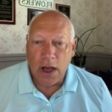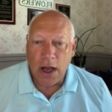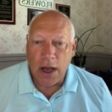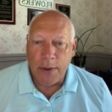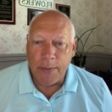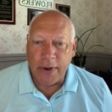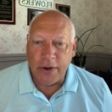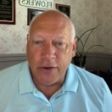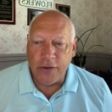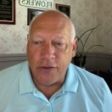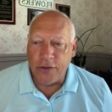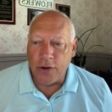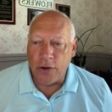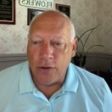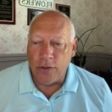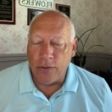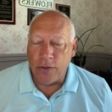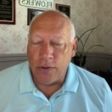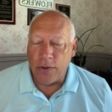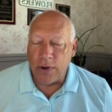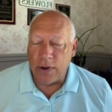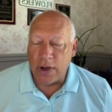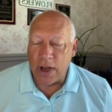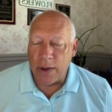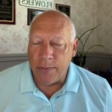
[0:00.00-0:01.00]
Um, I just
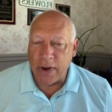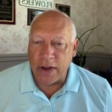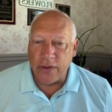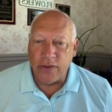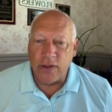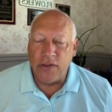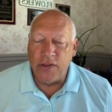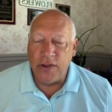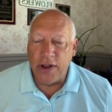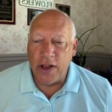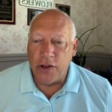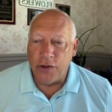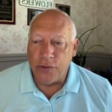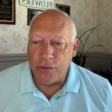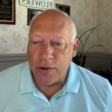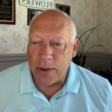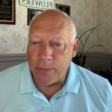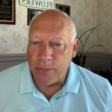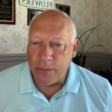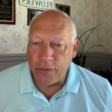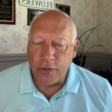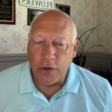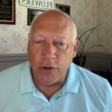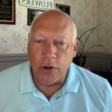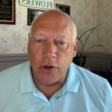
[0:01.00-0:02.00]
don't. I'm not the sales
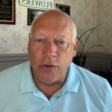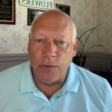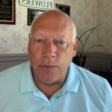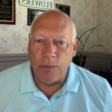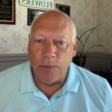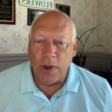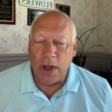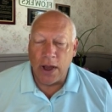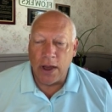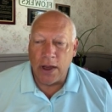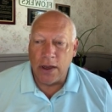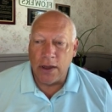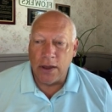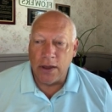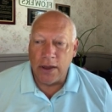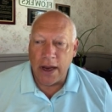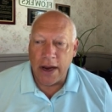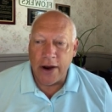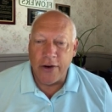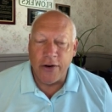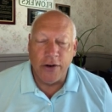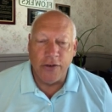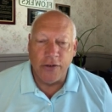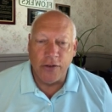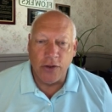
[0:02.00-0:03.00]
rep for those uh,
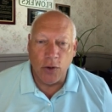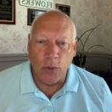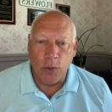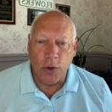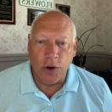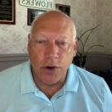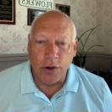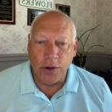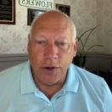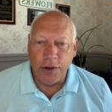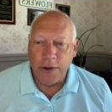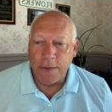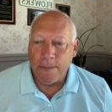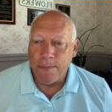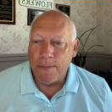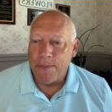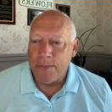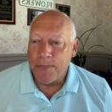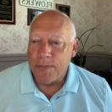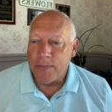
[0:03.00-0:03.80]
areas of the world,